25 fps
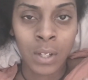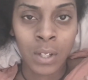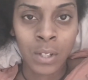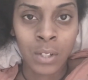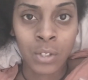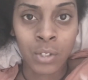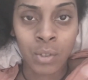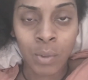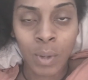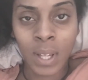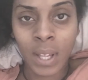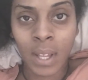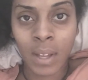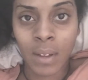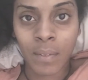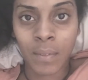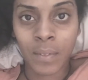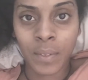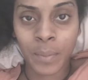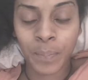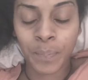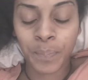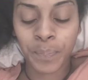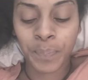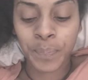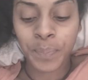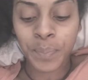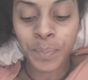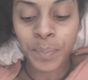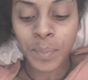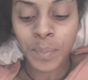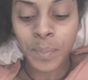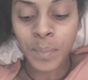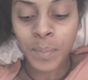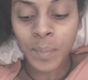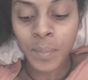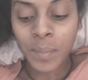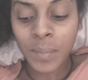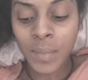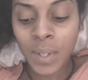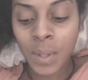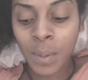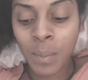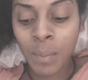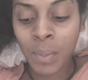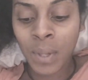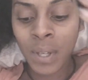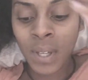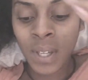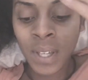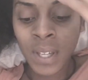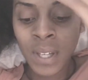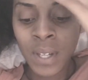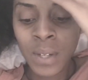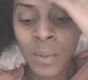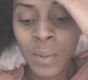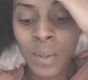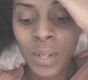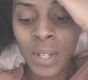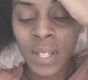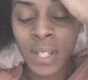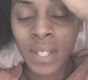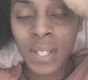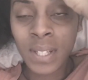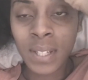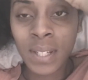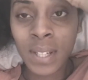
So I left. But anyways,